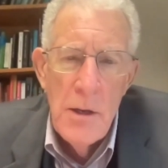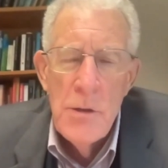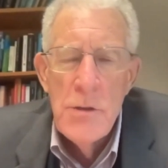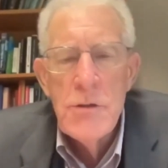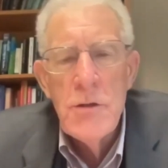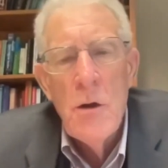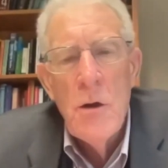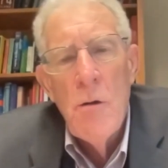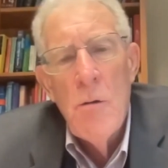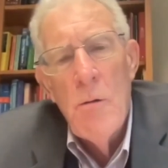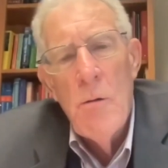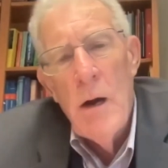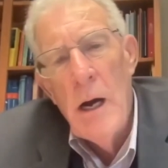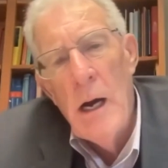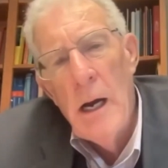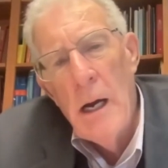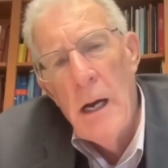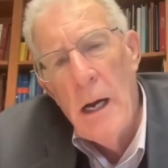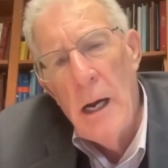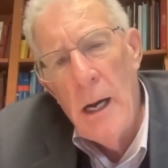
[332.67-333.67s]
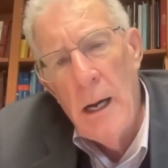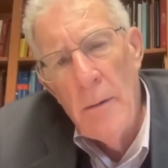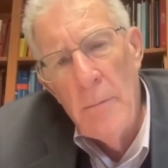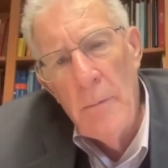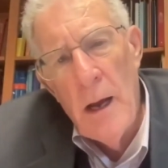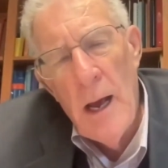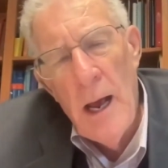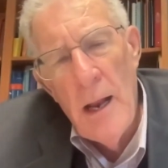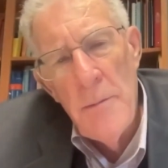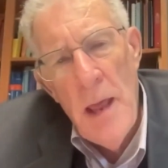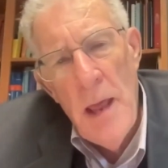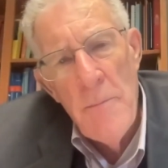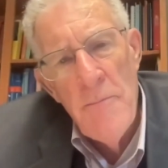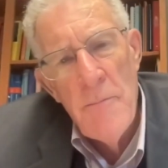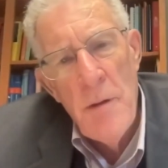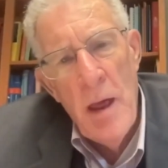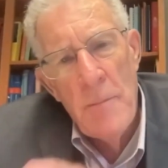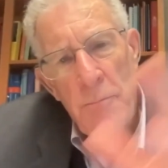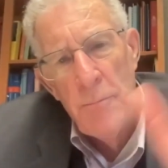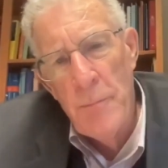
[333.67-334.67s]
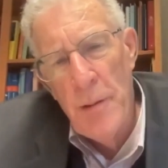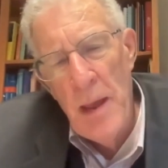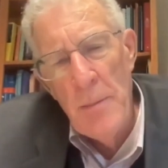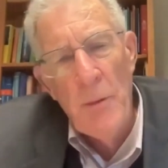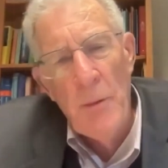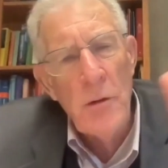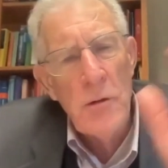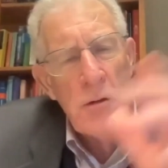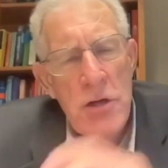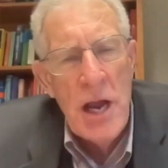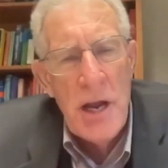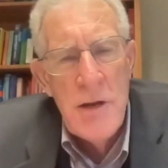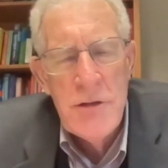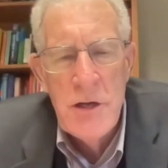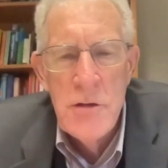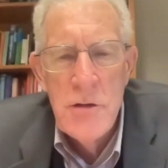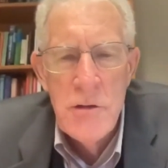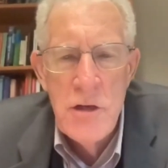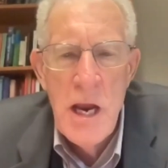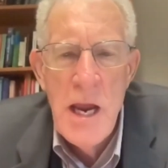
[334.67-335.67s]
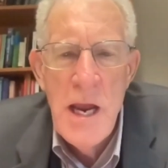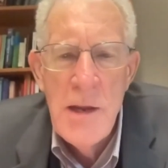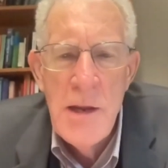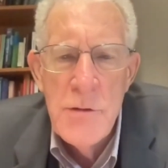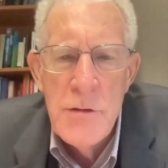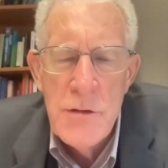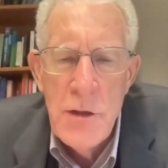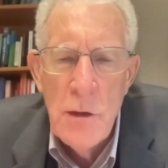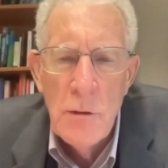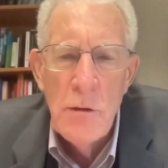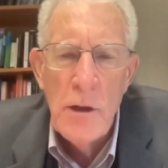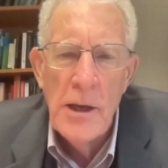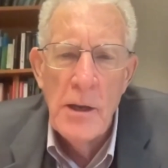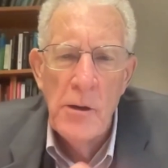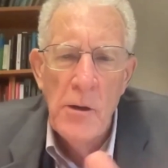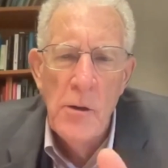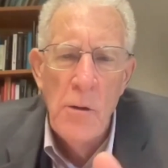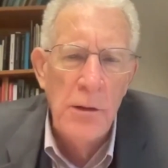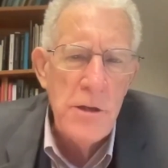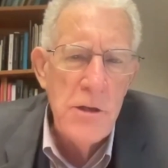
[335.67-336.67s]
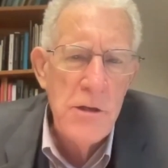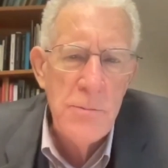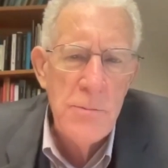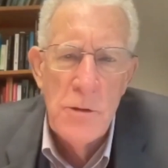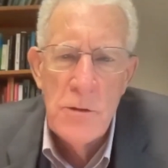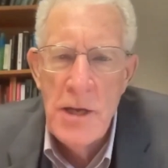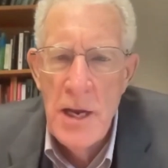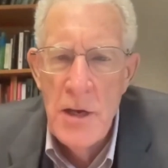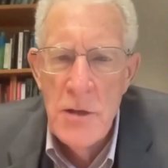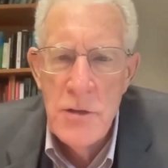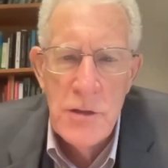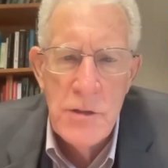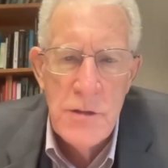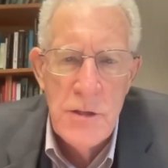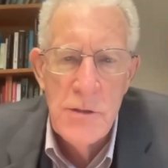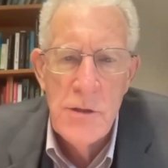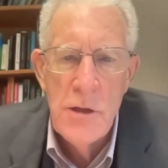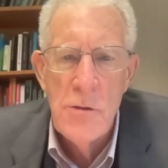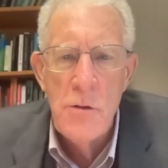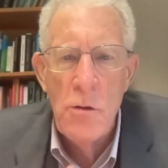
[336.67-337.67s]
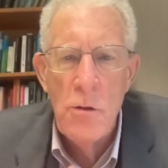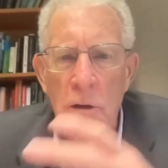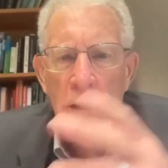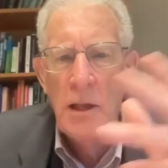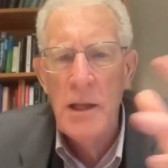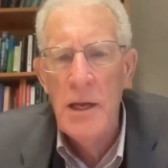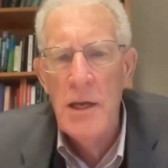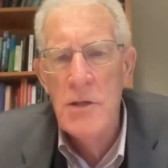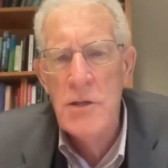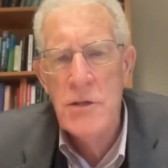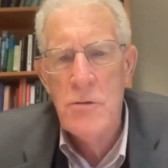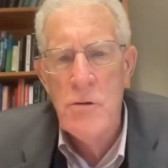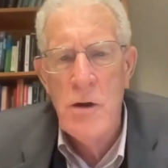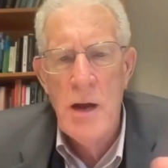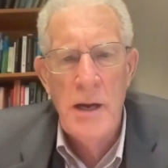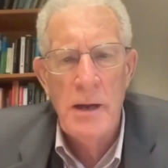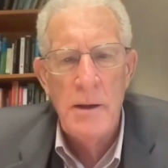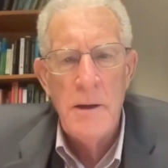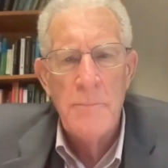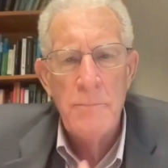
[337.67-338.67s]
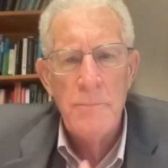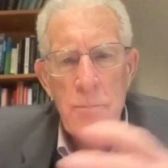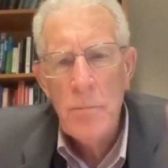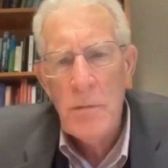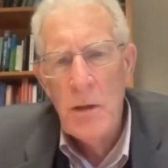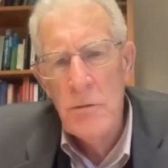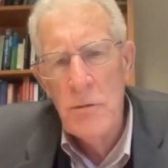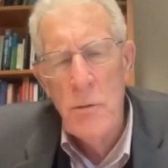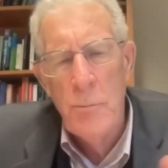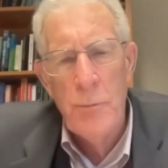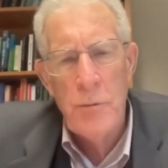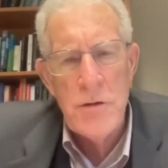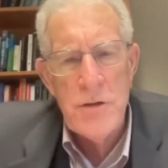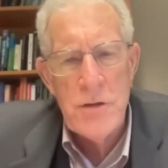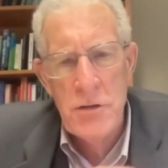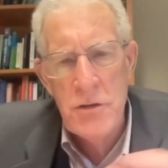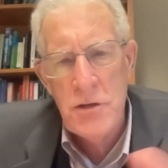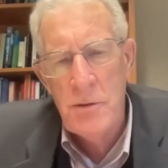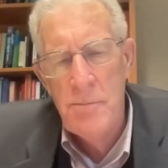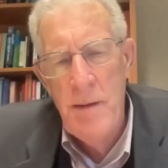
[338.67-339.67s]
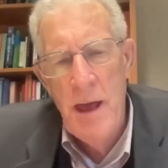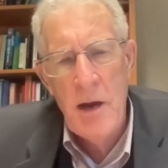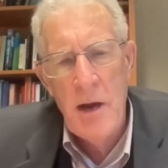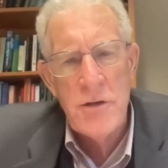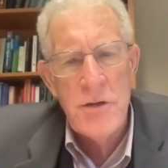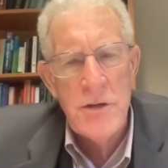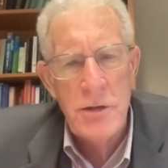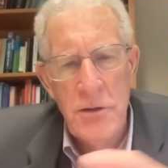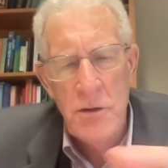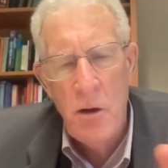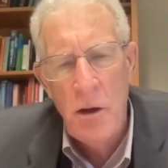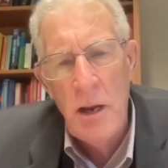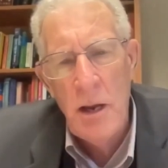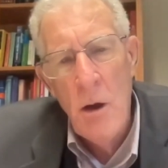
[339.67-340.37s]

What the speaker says: So and people are chasing genes. They're looking at all these mutations in the nucleus, trying to do precision medicine.